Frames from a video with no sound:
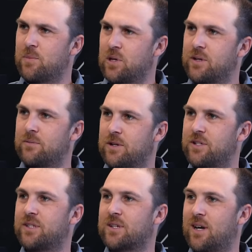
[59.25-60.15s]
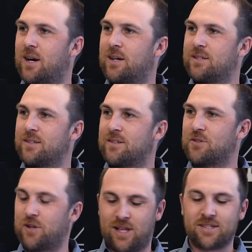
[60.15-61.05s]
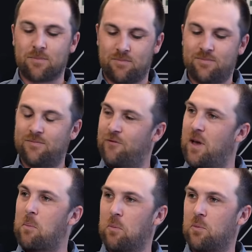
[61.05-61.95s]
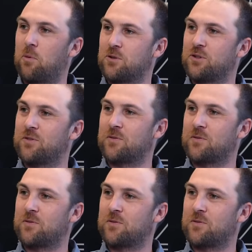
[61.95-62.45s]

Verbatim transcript: million registered cars in Australia. That's a fair portion